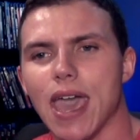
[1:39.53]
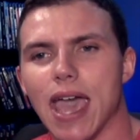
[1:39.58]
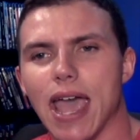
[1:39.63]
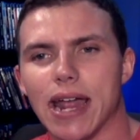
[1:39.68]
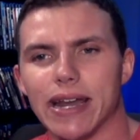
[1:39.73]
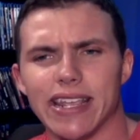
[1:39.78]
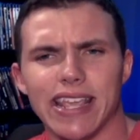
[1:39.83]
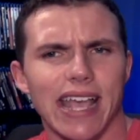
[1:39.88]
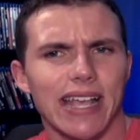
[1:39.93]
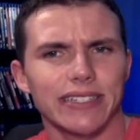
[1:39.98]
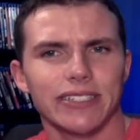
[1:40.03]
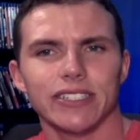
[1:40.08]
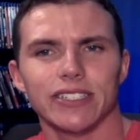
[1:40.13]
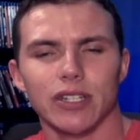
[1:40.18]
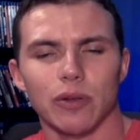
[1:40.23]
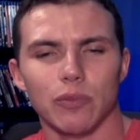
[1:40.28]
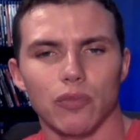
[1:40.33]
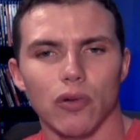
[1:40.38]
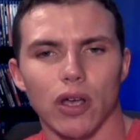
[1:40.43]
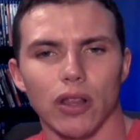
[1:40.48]
and he has his
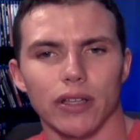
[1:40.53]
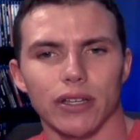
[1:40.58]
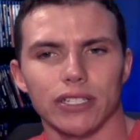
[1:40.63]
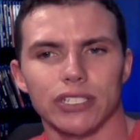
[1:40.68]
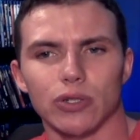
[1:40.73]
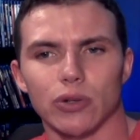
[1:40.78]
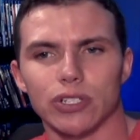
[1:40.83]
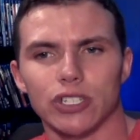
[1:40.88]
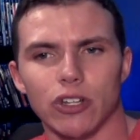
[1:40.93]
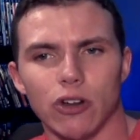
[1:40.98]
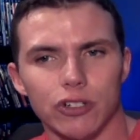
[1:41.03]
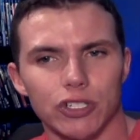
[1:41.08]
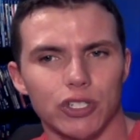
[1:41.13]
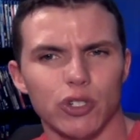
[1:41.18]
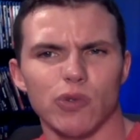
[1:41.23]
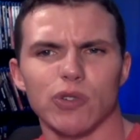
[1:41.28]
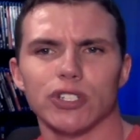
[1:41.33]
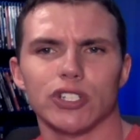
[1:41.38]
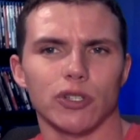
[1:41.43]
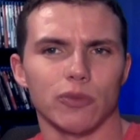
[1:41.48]
umbrella, so he starts
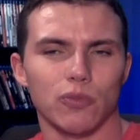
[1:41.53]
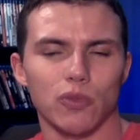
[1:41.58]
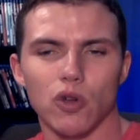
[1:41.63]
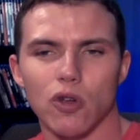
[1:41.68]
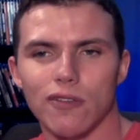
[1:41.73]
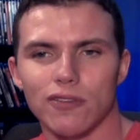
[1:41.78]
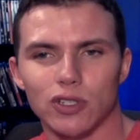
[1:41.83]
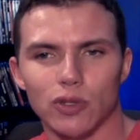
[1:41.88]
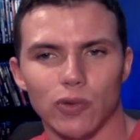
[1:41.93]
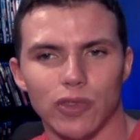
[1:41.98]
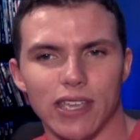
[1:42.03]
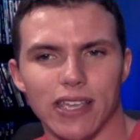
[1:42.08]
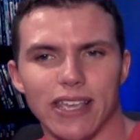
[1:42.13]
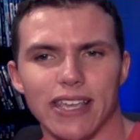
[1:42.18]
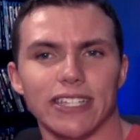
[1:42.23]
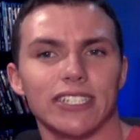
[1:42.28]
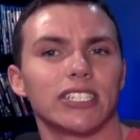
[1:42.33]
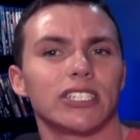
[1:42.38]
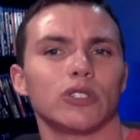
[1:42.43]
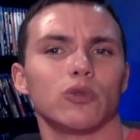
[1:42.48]
doing some moves with it.
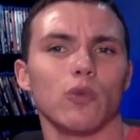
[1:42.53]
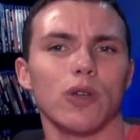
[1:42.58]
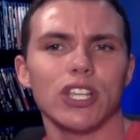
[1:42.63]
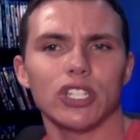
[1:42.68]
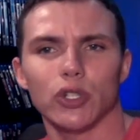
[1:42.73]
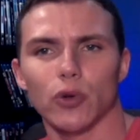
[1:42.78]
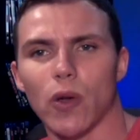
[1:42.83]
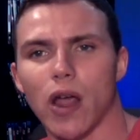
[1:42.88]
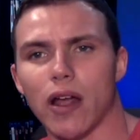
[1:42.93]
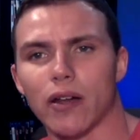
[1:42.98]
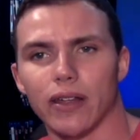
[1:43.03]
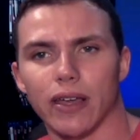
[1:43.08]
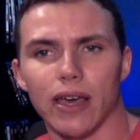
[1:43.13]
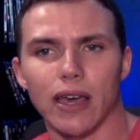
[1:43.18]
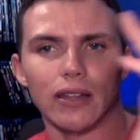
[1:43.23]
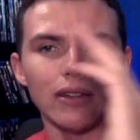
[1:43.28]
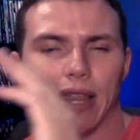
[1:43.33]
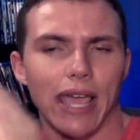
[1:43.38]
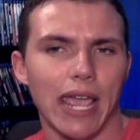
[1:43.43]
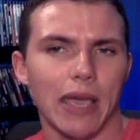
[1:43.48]
He swings around
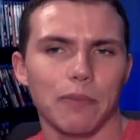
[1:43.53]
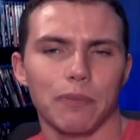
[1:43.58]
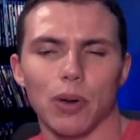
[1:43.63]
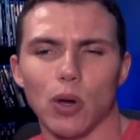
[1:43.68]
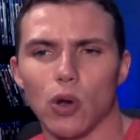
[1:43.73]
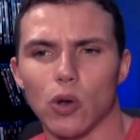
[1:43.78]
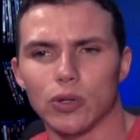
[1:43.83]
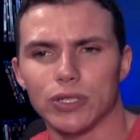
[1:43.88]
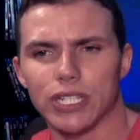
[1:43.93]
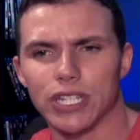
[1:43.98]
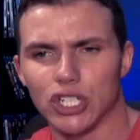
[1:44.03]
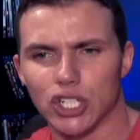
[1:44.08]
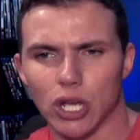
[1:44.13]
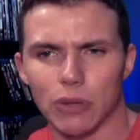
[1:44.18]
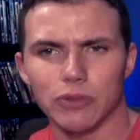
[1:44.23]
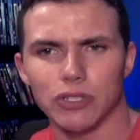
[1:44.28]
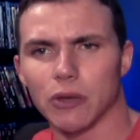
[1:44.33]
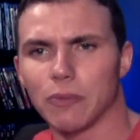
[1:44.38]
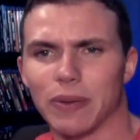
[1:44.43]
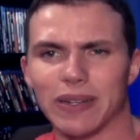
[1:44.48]
a lamppost, he
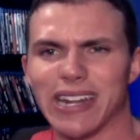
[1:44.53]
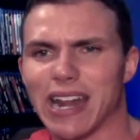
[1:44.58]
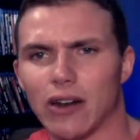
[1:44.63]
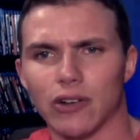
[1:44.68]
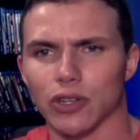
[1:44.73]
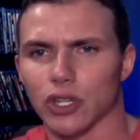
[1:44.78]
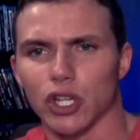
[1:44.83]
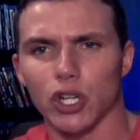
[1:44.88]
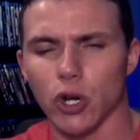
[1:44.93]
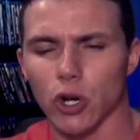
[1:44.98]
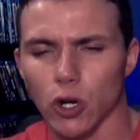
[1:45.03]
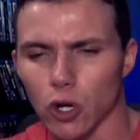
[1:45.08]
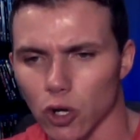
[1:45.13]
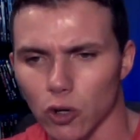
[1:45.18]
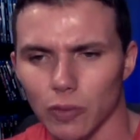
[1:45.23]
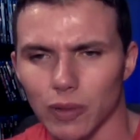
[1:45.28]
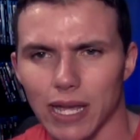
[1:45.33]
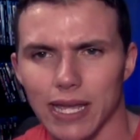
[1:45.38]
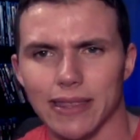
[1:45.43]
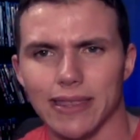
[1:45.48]
jumps up and down the
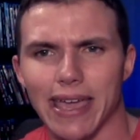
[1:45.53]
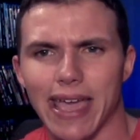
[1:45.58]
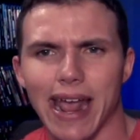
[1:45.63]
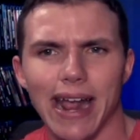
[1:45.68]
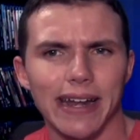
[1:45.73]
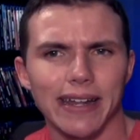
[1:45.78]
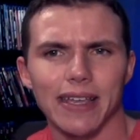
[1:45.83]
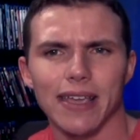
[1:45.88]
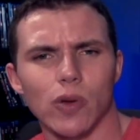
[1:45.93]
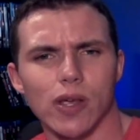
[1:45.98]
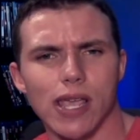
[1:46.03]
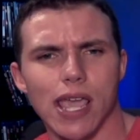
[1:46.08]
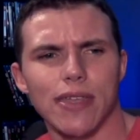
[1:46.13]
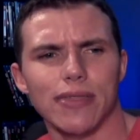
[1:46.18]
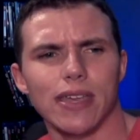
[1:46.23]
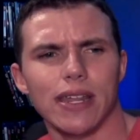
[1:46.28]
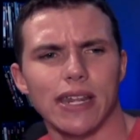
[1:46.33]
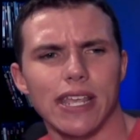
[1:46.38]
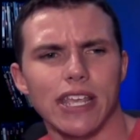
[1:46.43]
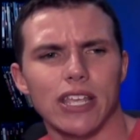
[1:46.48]
curb like that, and
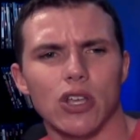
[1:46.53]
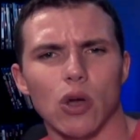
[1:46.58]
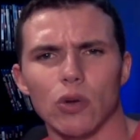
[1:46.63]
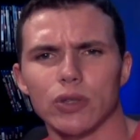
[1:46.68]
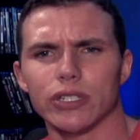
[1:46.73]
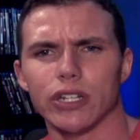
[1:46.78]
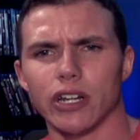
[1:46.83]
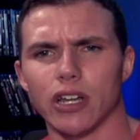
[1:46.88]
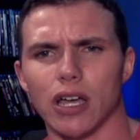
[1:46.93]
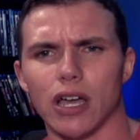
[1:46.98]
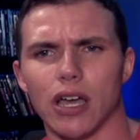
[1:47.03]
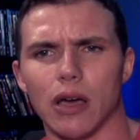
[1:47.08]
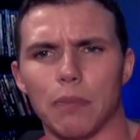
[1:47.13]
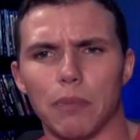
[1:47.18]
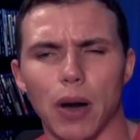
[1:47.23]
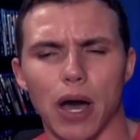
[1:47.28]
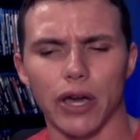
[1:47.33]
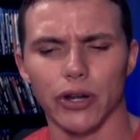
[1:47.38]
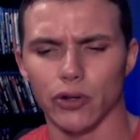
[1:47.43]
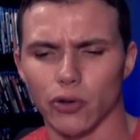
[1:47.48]
then he goes in a
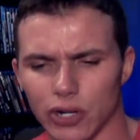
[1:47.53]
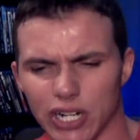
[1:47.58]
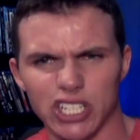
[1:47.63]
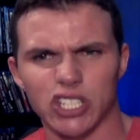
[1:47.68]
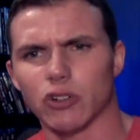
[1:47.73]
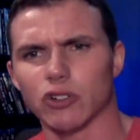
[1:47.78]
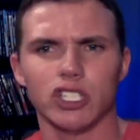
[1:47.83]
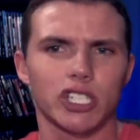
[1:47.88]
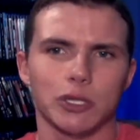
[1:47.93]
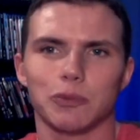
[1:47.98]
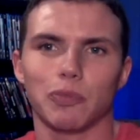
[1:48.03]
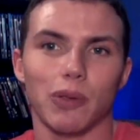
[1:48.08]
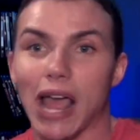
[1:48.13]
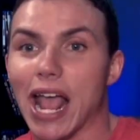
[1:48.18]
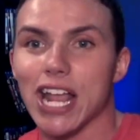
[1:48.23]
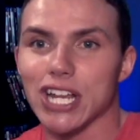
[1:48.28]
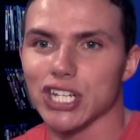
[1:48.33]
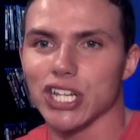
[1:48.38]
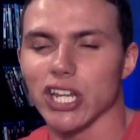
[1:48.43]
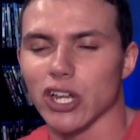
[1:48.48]
puddle and he starts
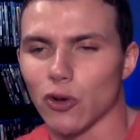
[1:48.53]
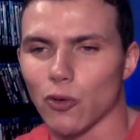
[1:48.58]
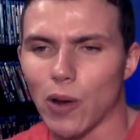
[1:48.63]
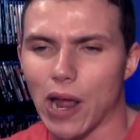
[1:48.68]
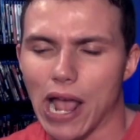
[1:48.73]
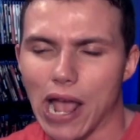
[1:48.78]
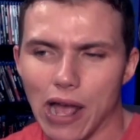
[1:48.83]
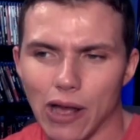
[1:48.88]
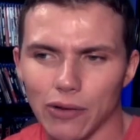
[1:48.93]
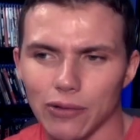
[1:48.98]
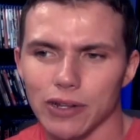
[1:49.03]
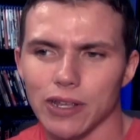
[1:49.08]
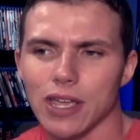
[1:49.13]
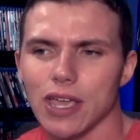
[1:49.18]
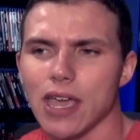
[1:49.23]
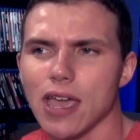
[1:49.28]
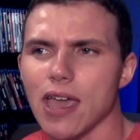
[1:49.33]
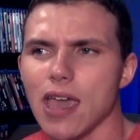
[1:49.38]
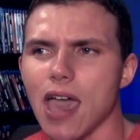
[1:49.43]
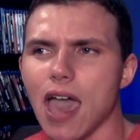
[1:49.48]
splashing around,
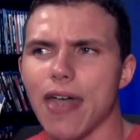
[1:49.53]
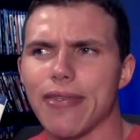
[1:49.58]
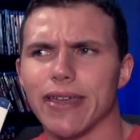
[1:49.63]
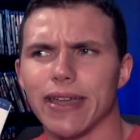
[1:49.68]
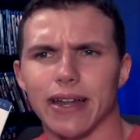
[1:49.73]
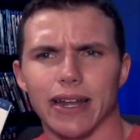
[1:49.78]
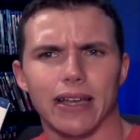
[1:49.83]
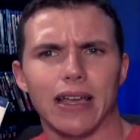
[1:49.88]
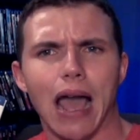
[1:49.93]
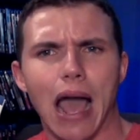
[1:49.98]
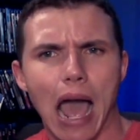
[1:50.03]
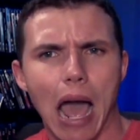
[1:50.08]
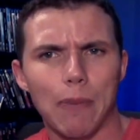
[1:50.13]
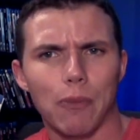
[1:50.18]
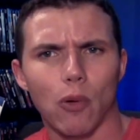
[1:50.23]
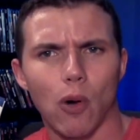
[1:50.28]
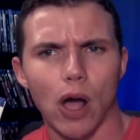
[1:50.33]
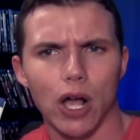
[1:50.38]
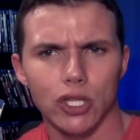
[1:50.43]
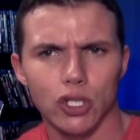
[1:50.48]
and then a
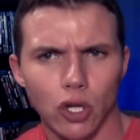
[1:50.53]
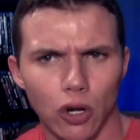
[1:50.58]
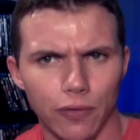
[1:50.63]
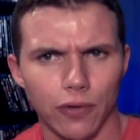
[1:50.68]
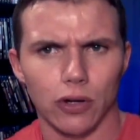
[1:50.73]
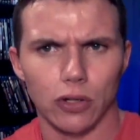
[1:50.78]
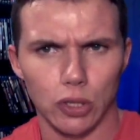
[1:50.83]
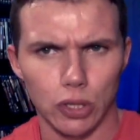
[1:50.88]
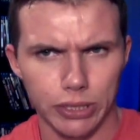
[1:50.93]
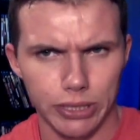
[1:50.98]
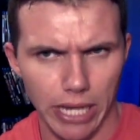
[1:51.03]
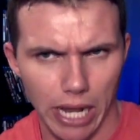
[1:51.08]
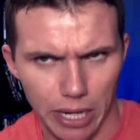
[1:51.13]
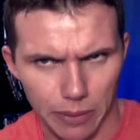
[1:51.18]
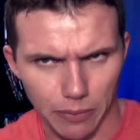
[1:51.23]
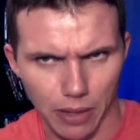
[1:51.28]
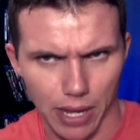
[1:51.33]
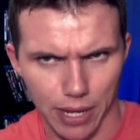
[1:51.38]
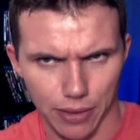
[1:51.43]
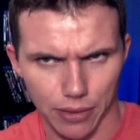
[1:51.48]
cop walks over and looks at
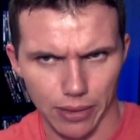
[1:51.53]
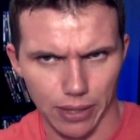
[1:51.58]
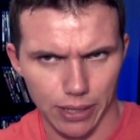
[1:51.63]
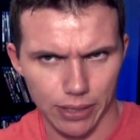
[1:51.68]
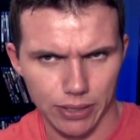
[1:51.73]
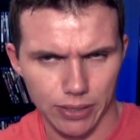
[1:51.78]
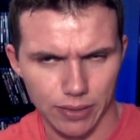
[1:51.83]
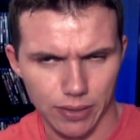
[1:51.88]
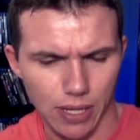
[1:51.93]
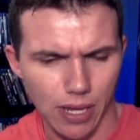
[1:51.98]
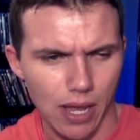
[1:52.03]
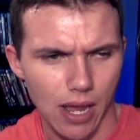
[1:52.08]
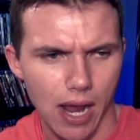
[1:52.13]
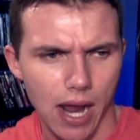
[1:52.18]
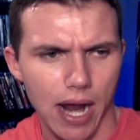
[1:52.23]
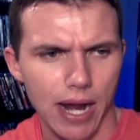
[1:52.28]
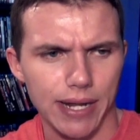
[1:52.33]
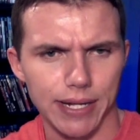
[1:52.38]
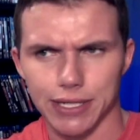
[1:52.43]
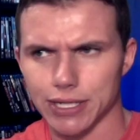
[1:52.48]
him like this,
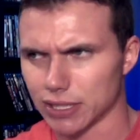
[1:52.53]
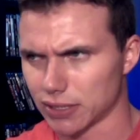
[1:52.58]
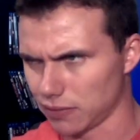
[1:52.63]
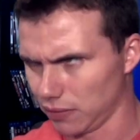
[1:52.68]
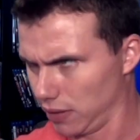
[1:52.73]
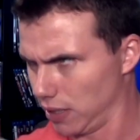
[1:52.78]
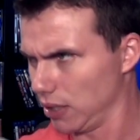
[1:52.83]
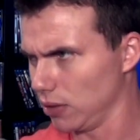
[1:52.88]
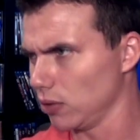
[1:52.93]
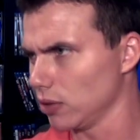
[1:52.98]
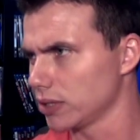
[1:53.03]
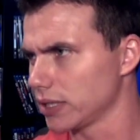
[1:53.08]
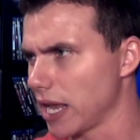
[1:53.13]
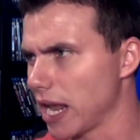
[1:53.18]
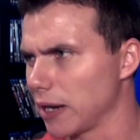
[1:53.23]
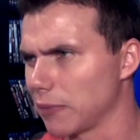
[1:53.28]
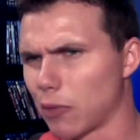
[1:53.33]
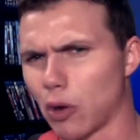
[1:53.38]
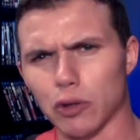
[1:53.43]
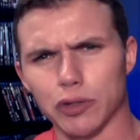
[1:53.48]
and he looks
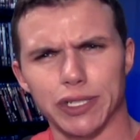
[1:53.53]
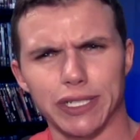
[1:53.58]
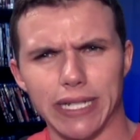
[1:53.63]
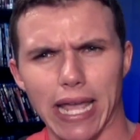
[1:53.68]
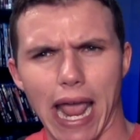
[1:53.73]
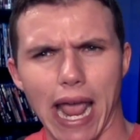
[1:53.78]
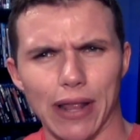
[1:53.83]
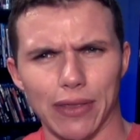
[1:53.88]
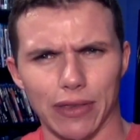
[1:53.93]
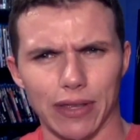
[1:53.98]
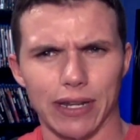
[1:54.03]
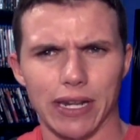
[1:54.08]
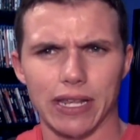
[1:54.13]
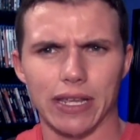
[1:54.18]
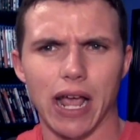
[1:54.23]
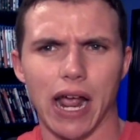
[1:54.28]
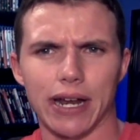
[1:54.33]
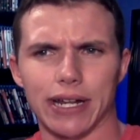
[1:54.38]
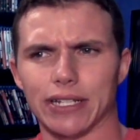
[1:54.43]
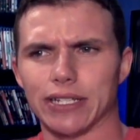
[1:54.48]
at him all sad, and then he
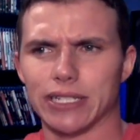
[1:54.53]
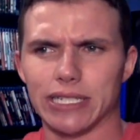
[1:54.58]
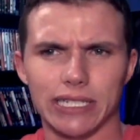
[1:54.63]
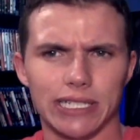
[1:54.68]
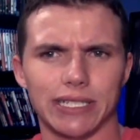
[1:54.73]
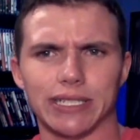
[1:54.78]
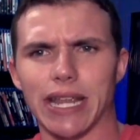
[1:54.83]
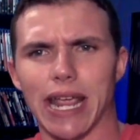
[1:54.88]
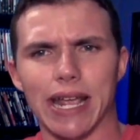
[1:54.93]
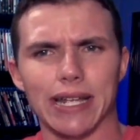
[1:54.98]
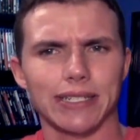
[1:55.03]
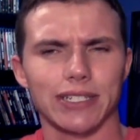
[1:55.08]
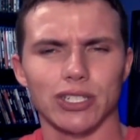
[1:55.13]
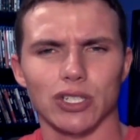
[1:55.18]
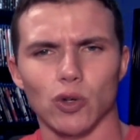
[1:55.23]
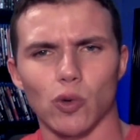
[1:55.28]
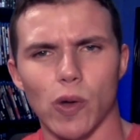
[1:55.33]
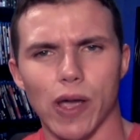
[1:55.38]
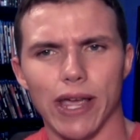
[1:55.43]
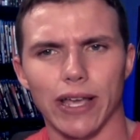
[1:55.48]
kind of just dances
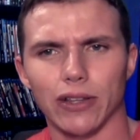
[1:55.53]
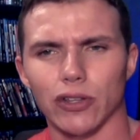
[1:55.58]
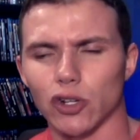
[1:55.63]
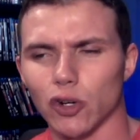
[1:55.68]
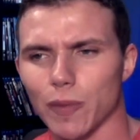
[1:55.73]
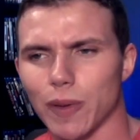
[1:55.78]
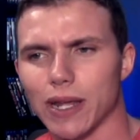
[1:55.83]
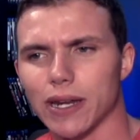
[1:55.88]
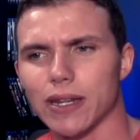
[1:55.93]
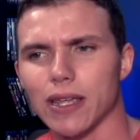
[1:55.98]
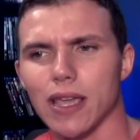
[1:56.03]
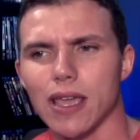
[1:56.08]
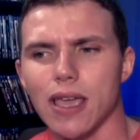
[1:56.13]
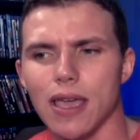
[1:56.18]
away a little bit.